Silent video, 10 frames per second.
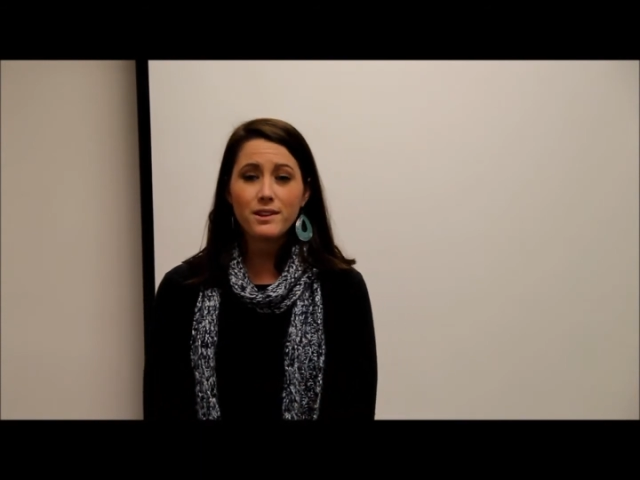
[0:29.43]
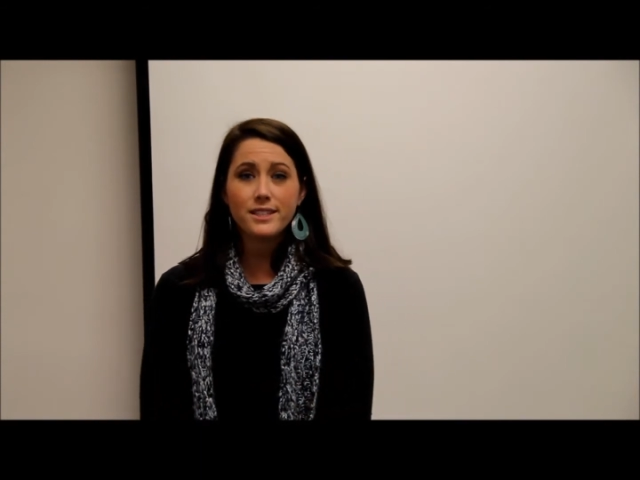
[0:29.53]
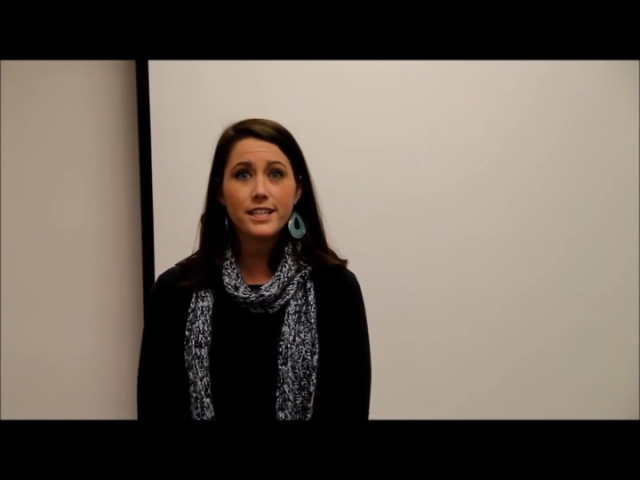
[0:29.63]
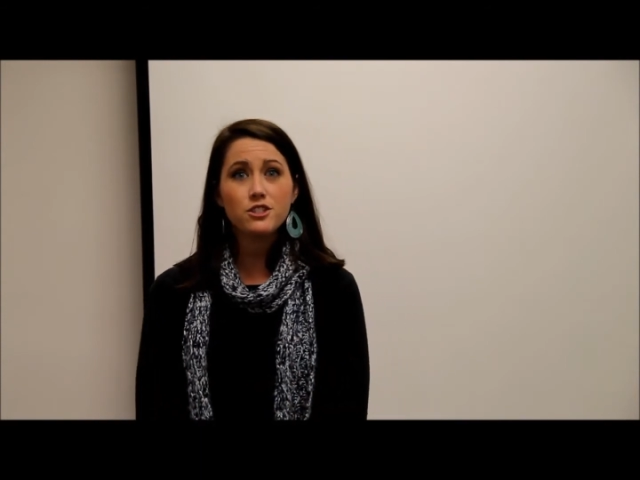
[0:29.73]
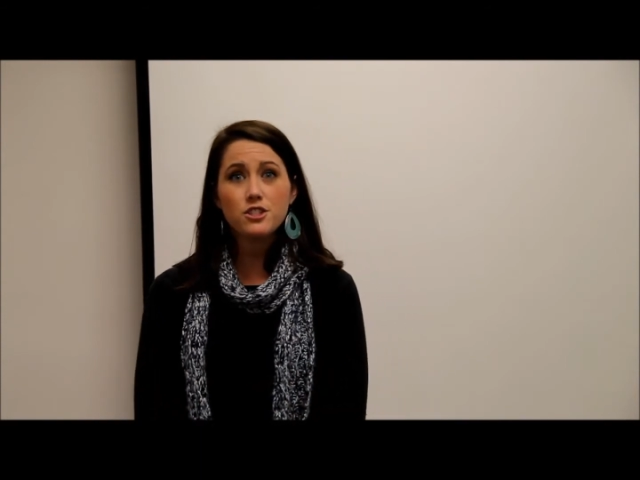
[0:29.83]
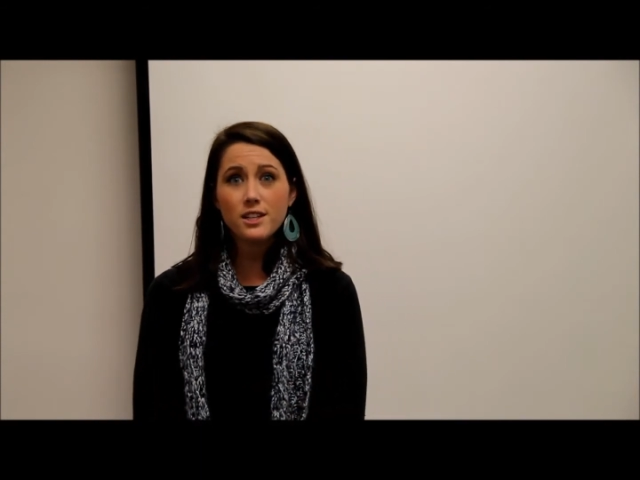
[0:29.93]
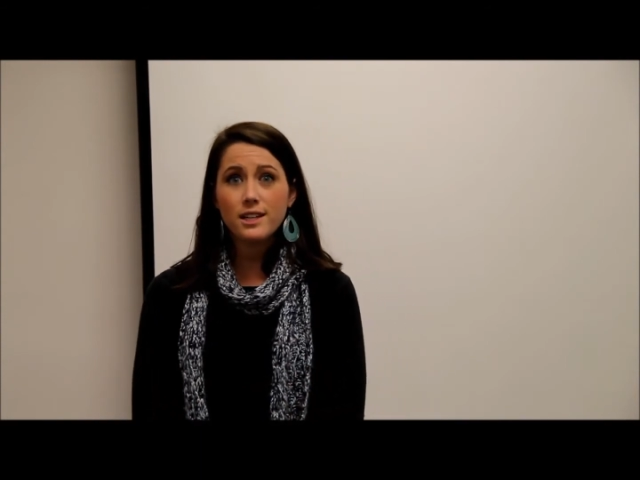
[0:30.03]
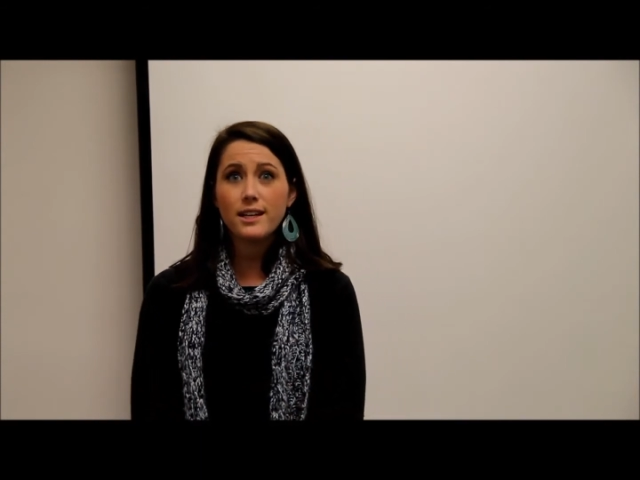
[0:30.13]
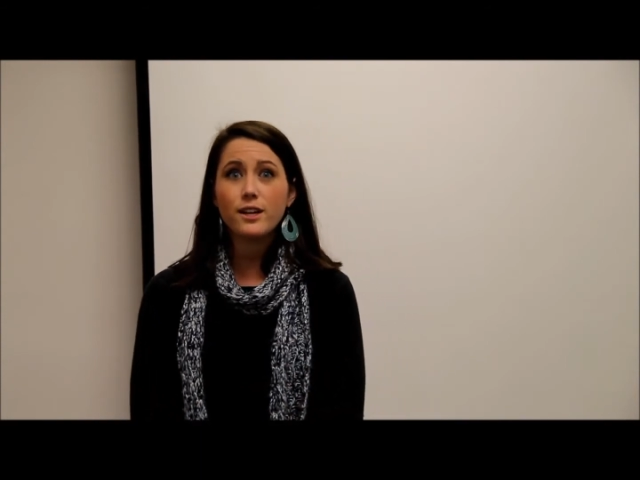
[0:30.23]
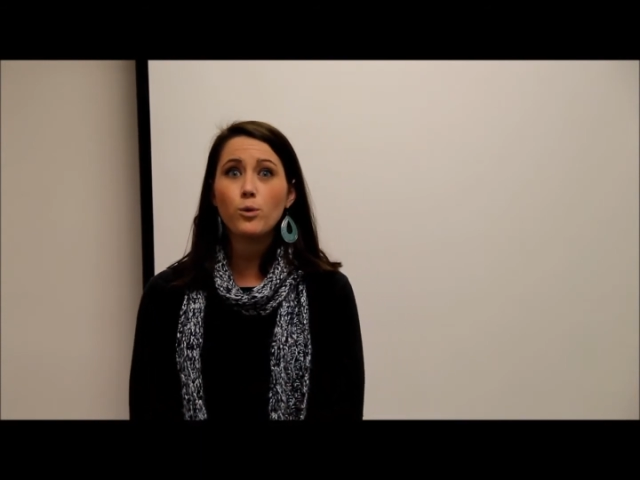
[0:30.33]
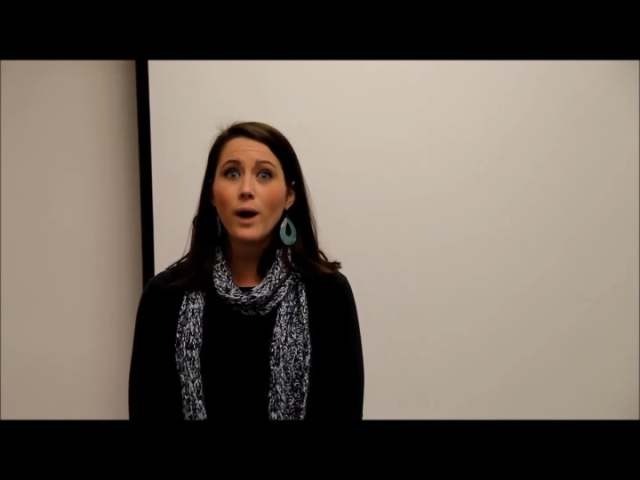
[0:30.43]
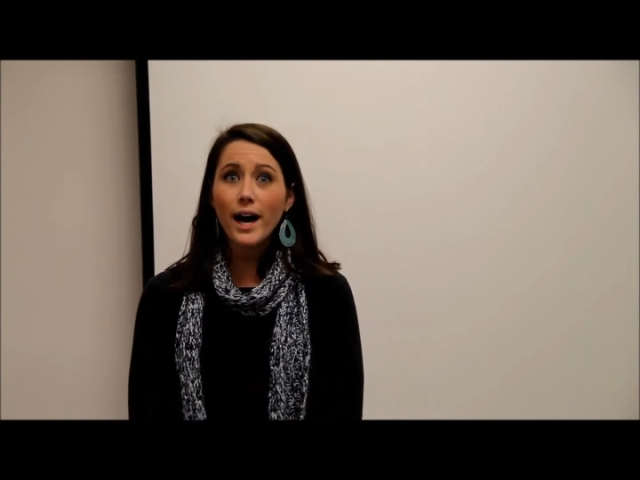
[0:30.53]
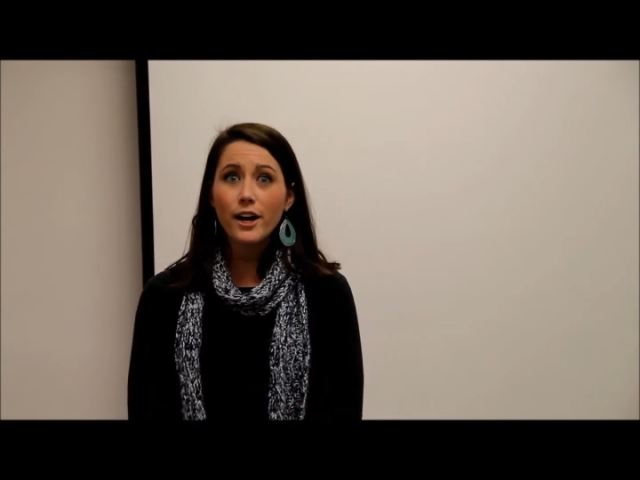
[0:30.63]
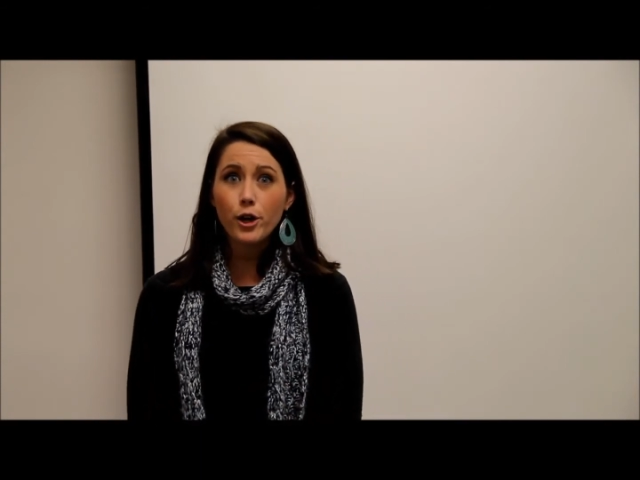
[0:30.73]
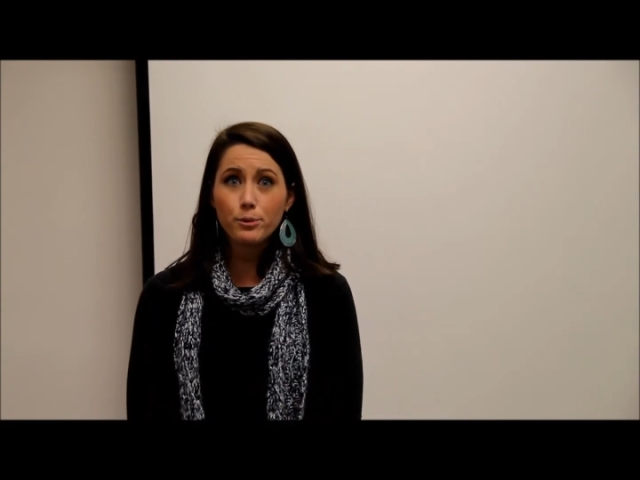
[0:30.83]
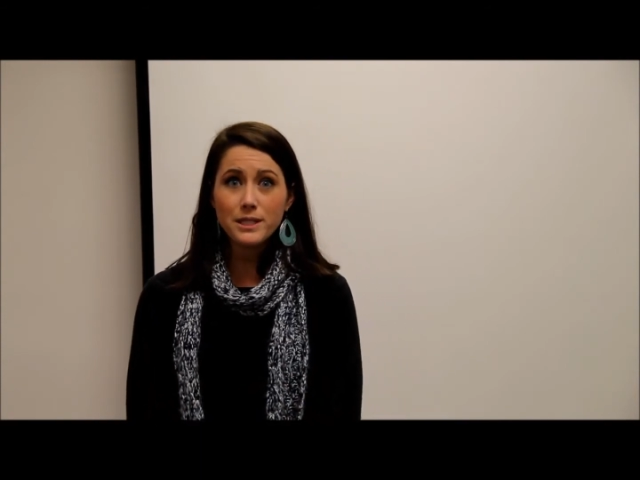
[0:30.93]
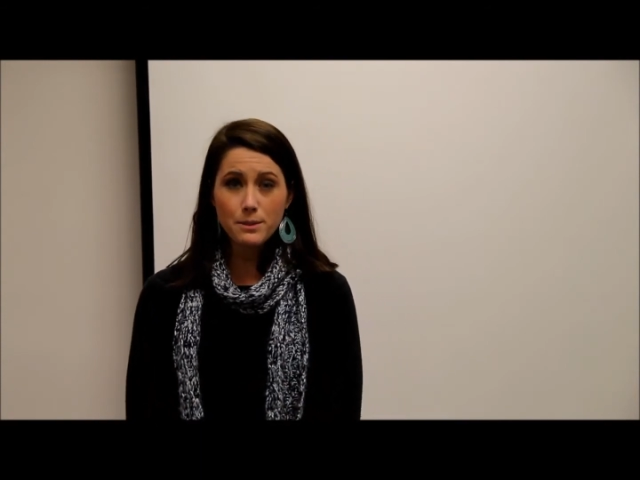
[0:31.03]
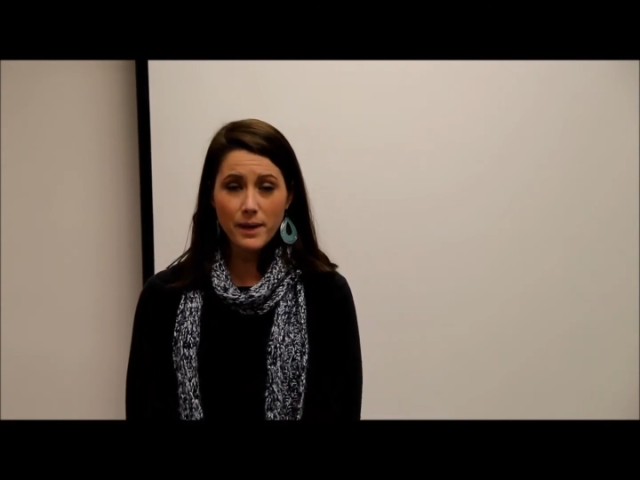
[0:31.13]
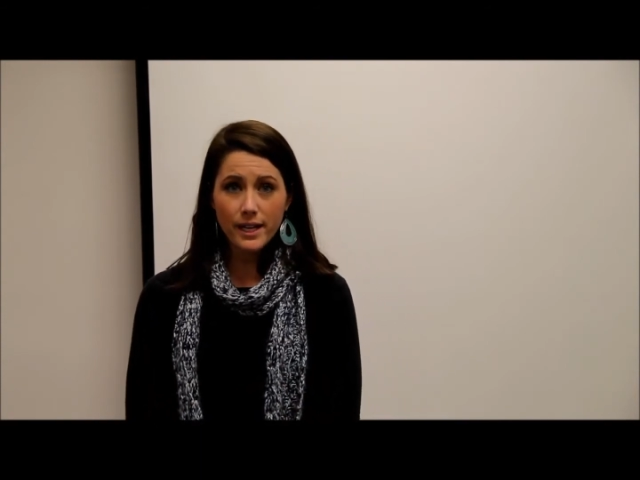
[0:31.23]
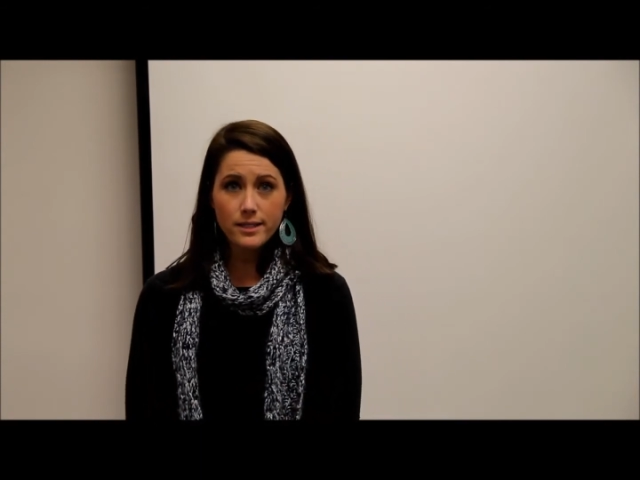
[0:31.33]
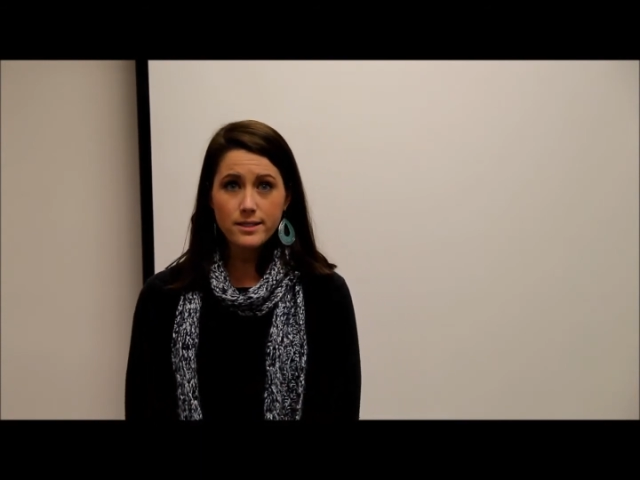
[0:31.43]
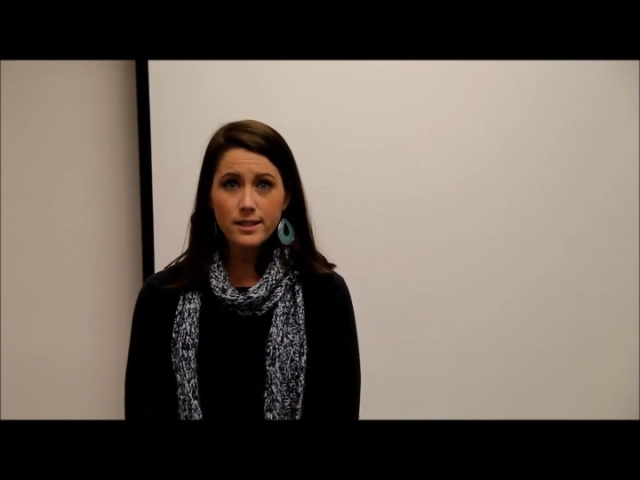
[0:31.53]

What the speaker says: the teacher is going to need a wide open space,